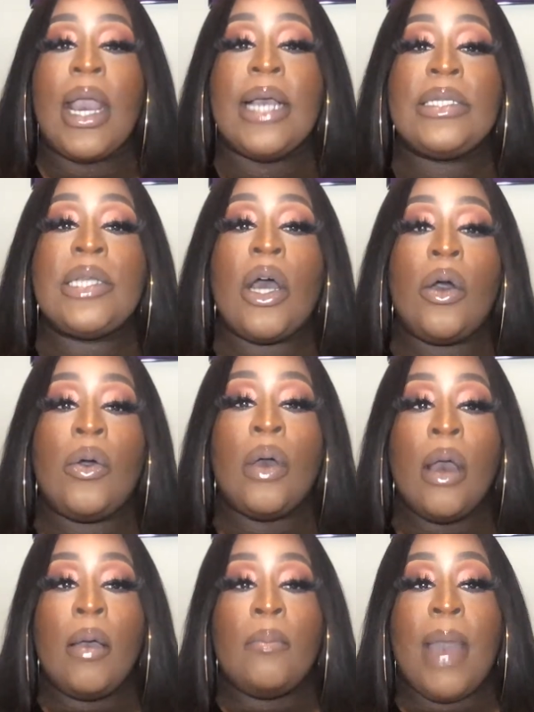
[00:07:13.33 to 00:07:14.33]
And so
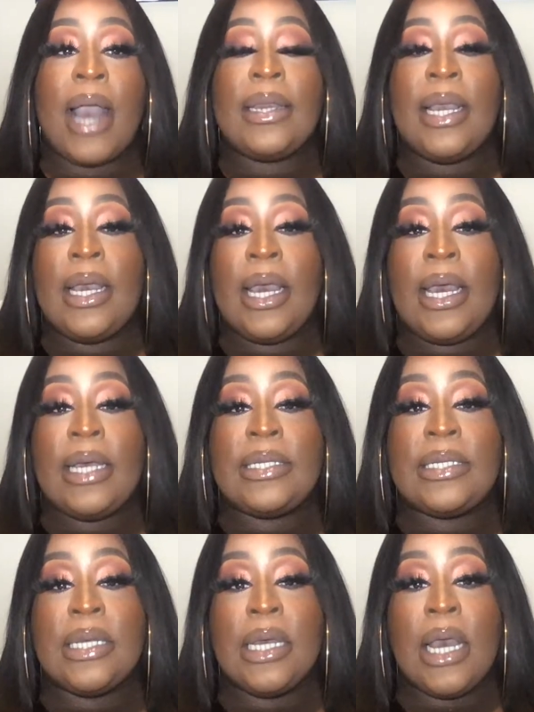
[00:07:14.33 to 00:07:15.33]
my thing
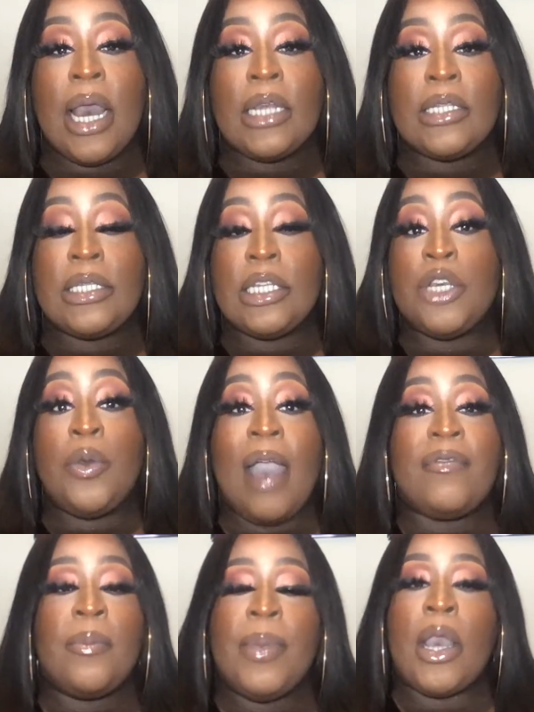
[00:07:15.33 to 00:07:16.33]
is, you
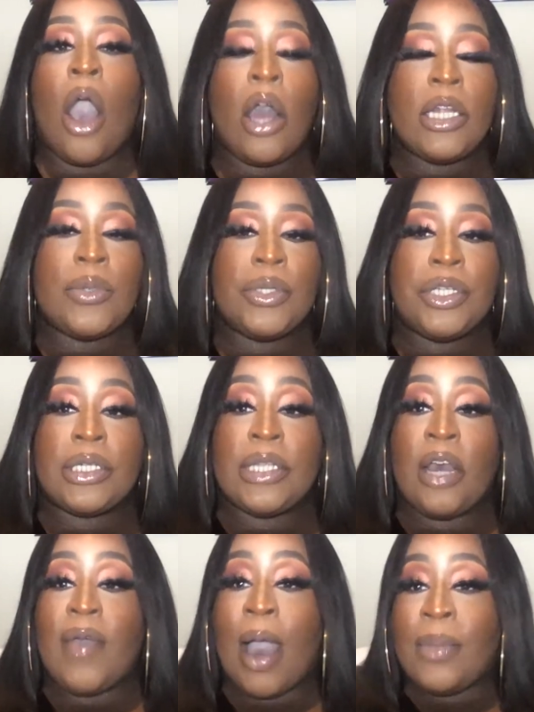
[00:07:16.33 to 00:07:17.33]
have to be honest with
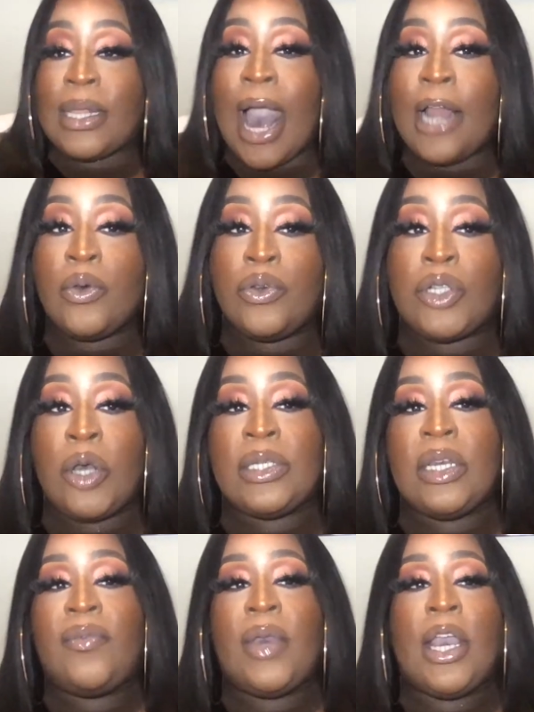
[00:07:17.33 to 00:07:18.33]
yourself. I'm glad Uzo's
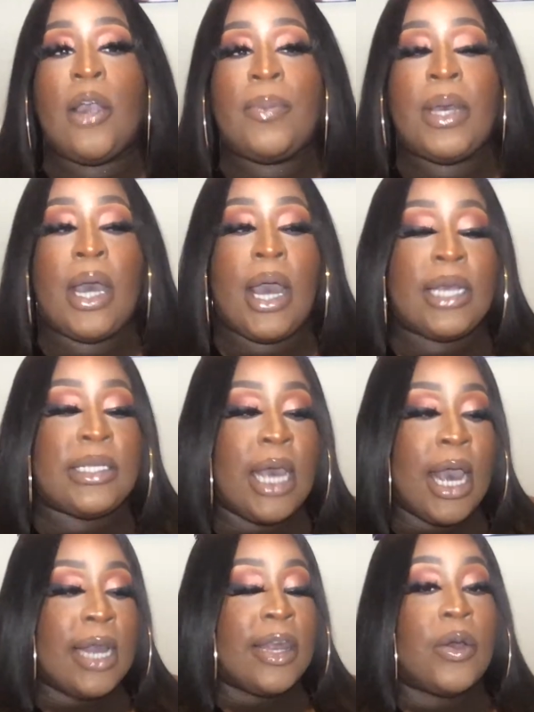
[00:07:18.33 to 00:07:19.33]
even here because
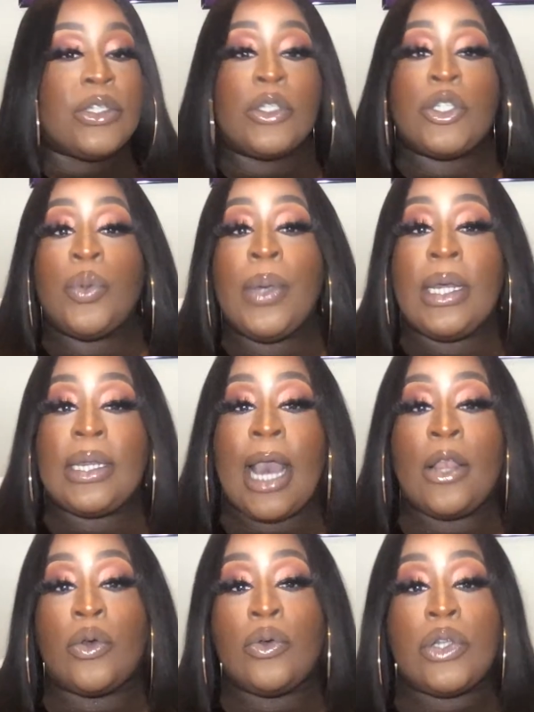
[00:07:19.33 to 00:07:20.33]
there was a tweet
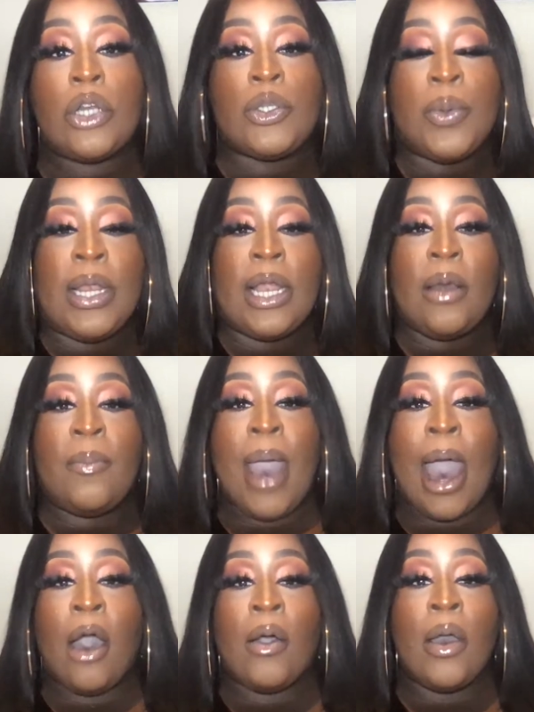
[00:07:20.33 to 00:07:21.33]
that Uzo tweeted
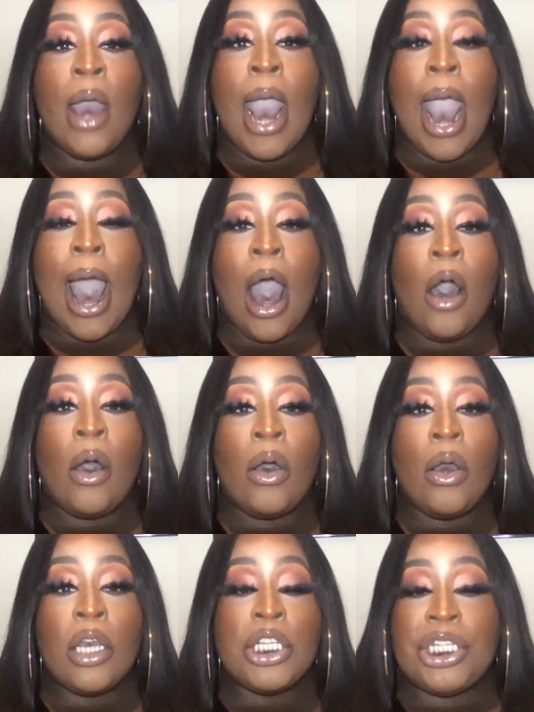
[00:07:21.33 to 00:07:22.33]
about how
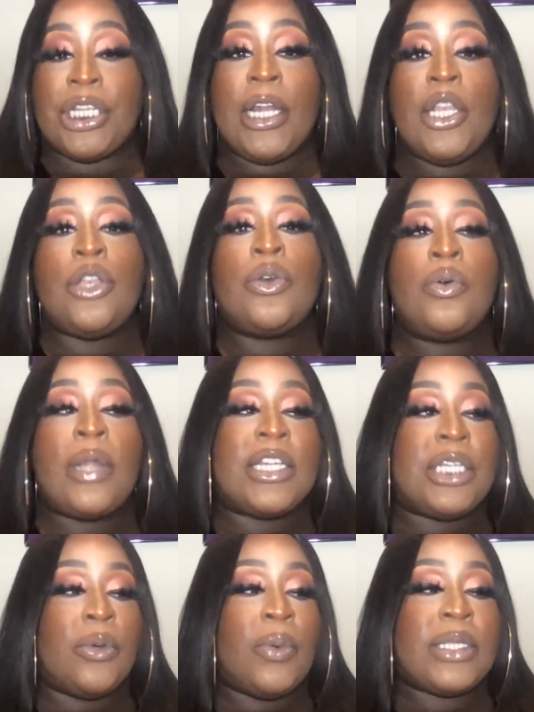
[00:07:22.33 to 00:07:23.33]
she knew that
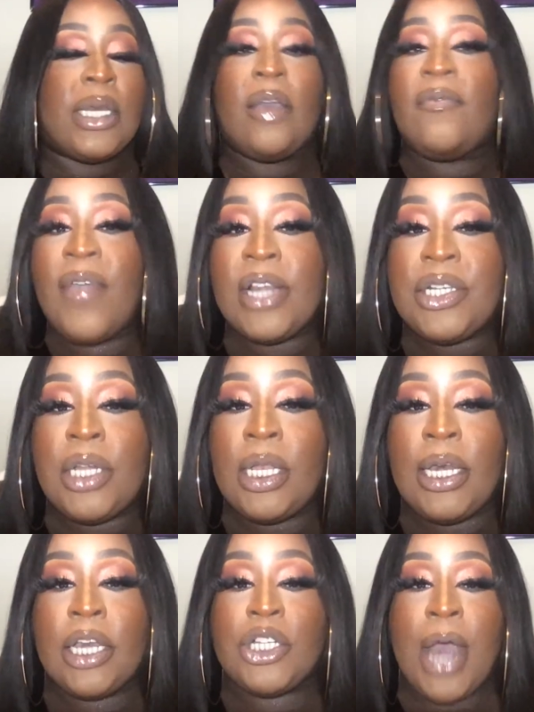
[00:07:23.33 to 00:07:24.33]
she wasn't
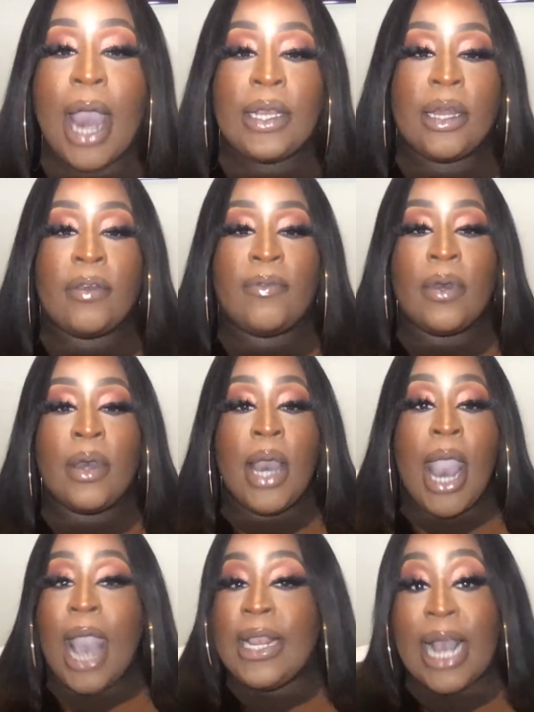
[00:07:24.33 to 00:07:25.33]
conventionally attractive.
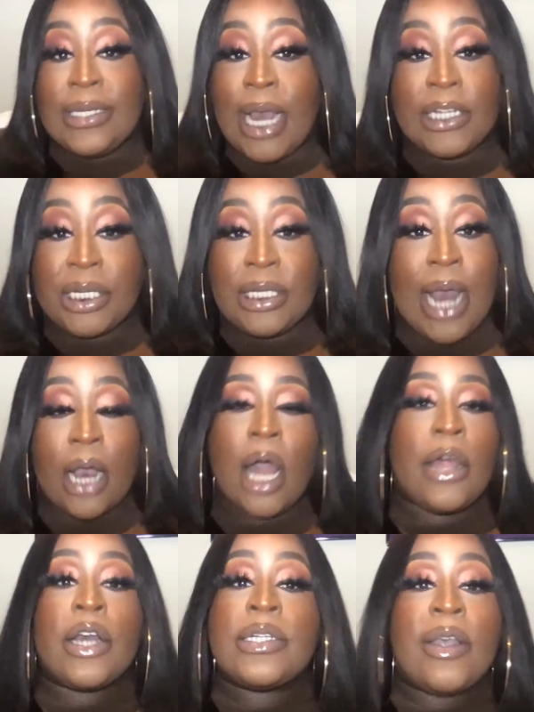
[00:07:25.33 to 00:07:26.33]
And she's not
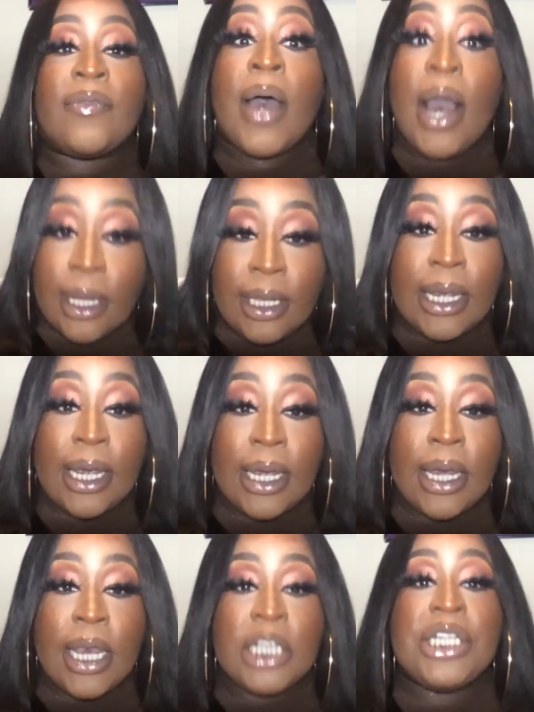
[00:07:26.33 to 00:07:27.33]
calling herself ugly.
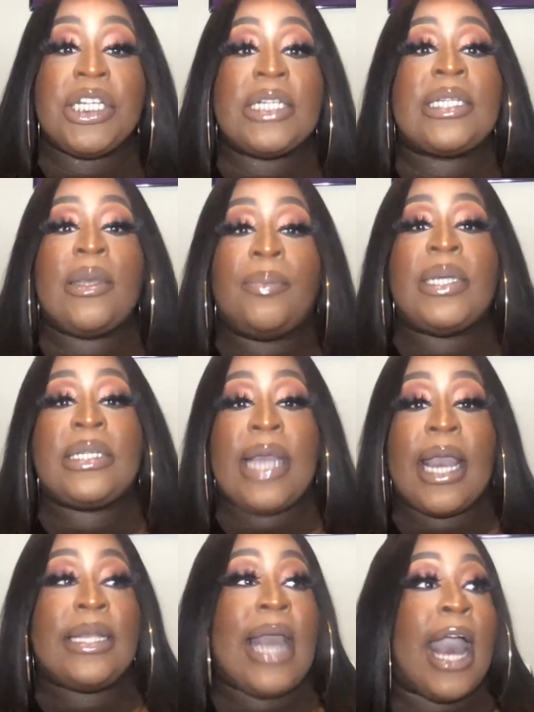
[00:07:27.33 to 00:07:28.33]
She's just simply
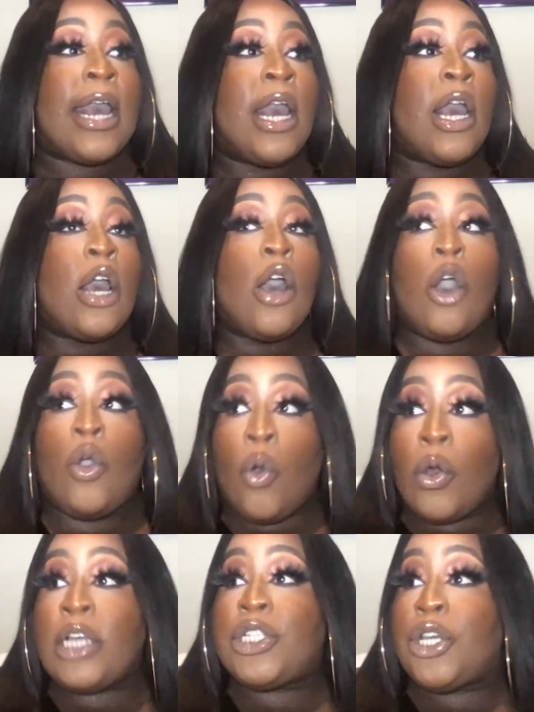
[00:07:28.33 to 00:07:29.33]
saying that
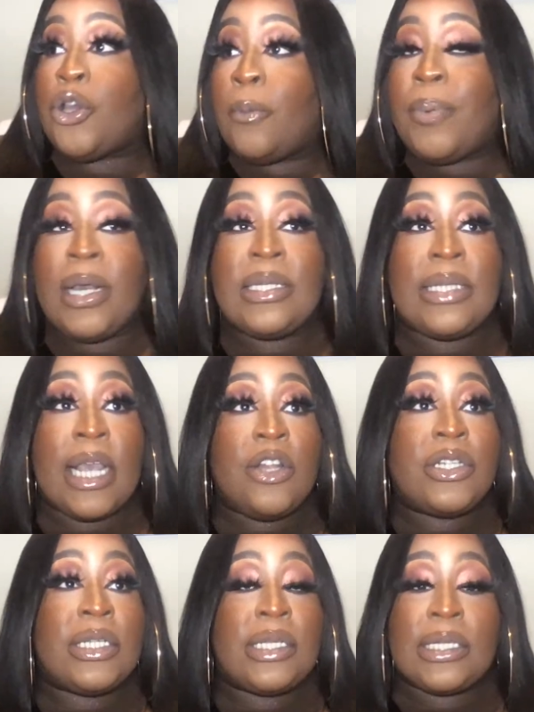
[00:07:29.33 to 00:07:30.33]
according to European
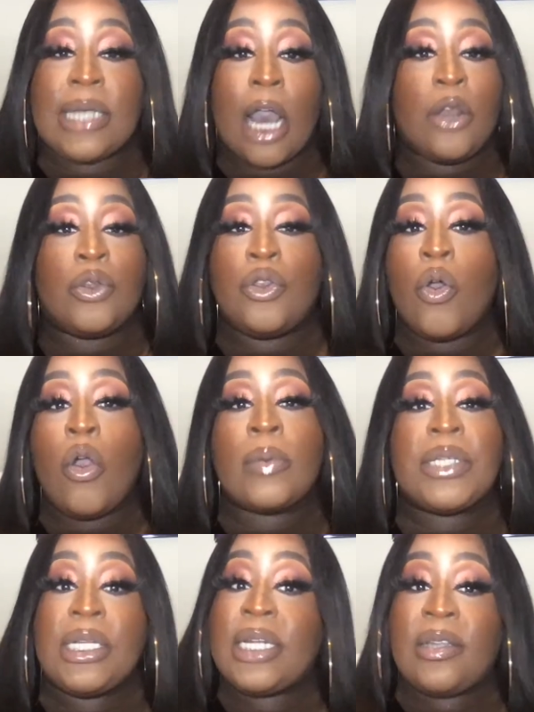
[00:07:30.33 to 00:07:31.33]
standards and societal norms,
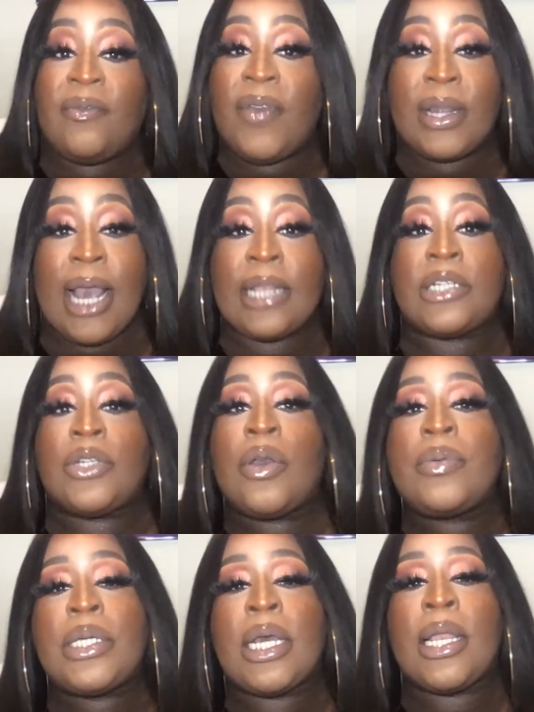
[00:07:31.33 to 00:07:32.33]
she doesn't fit that
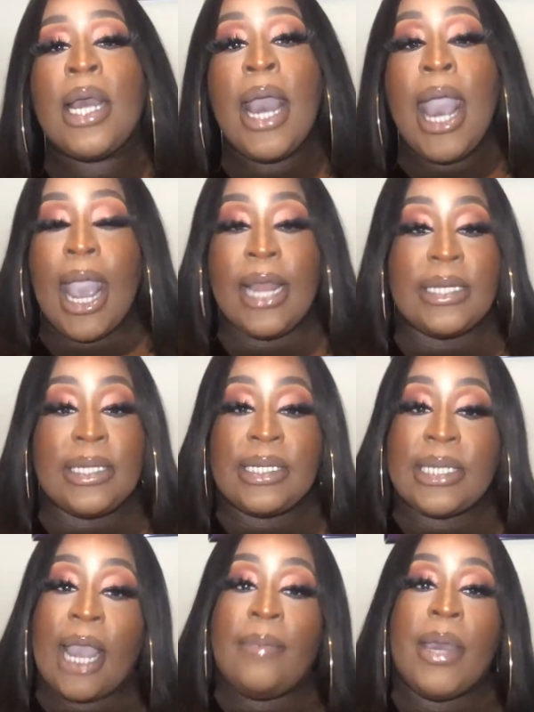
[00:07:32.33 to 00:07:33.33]
description. And it's the
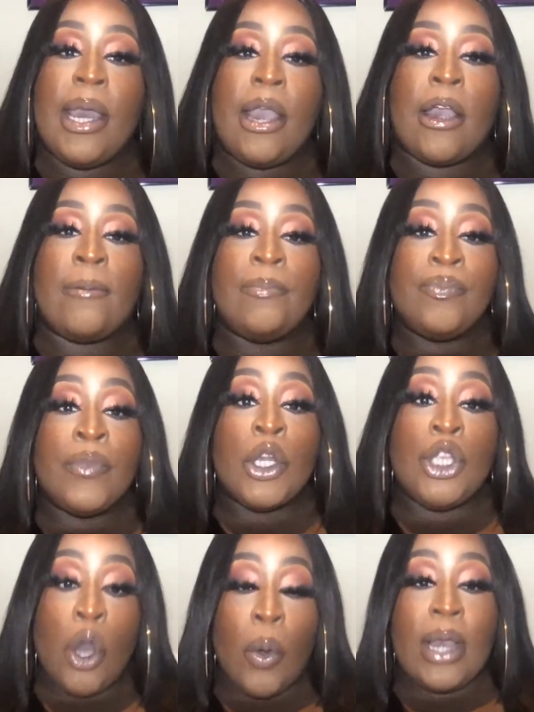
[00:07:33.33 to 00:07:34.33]
same here.
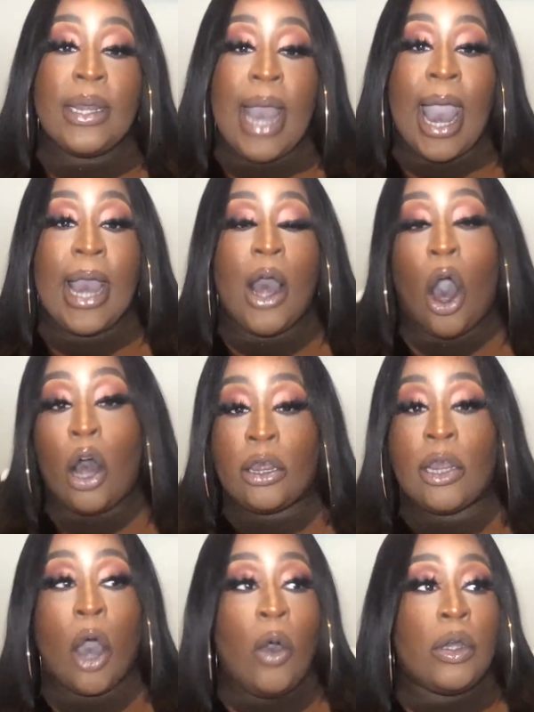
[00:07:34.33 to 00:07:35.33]
Knowing that
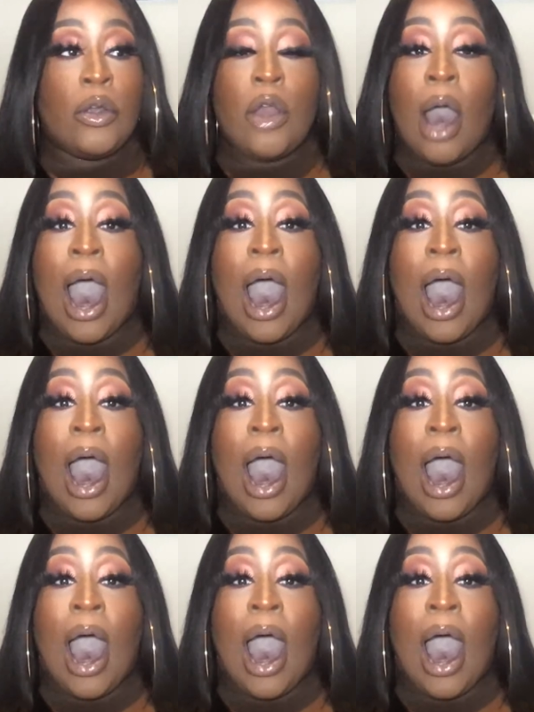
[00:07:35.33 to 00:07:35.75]
although, you know,